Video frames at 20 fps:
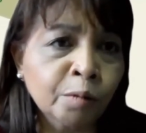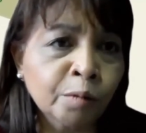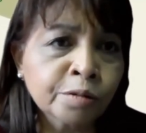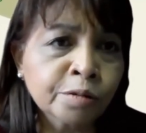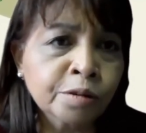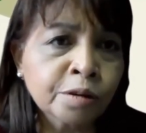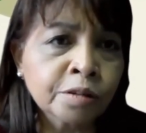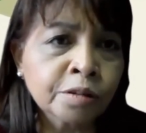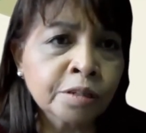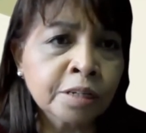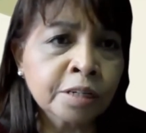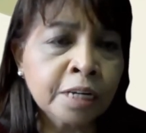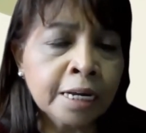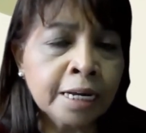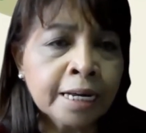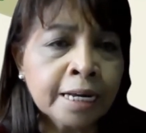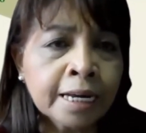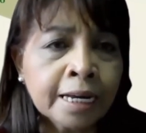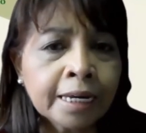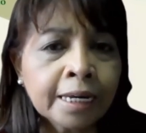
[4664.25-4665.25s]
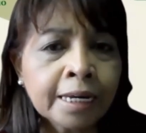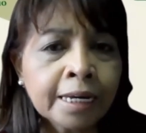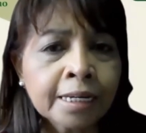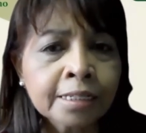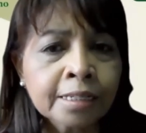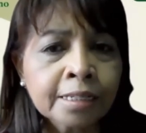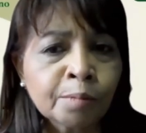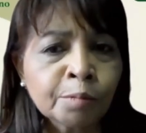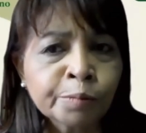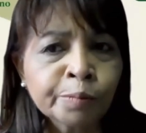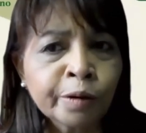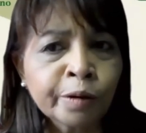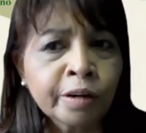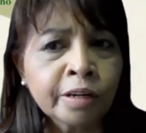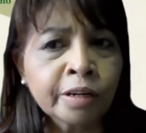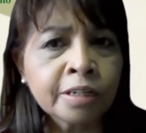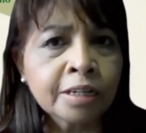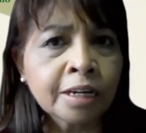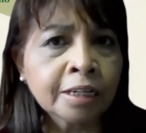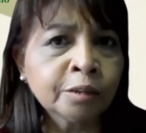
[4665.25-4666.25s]
effectively, uh,
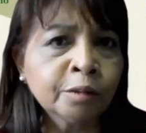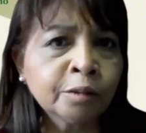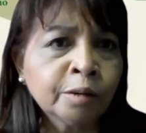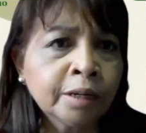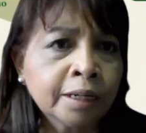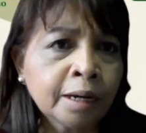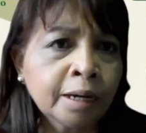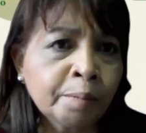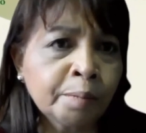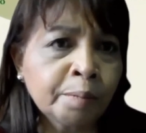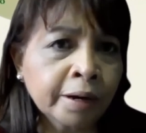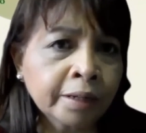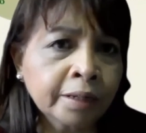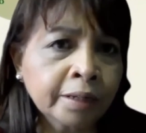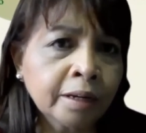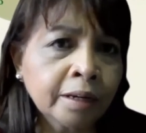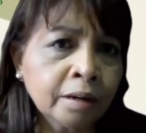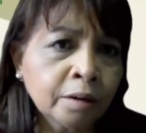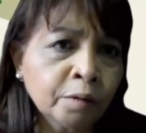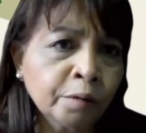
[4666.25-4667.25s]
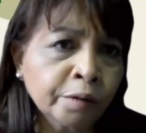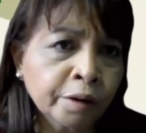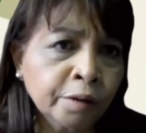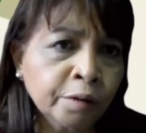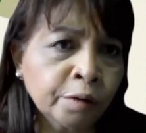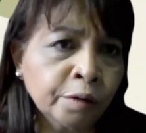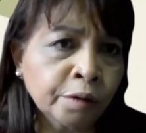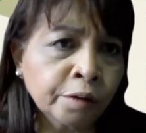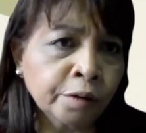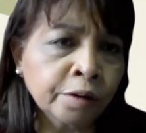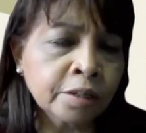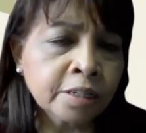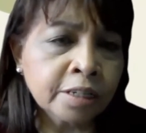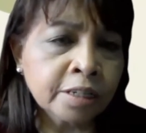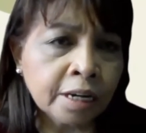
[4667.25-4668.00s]
programs and resources.